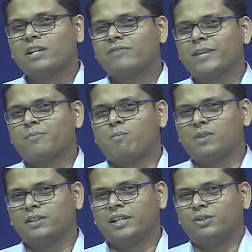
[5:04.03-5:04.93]
very popular,
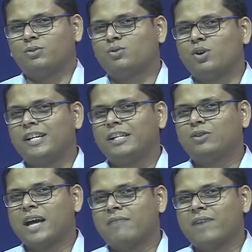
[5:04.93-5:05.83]
that you do not need to
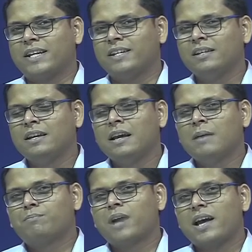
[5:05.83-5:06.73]
have any
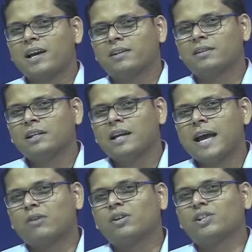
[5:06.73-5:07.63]
prior
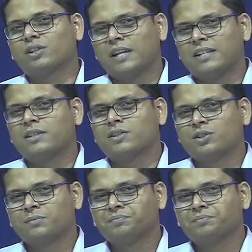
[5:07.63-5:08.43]
annotation as such.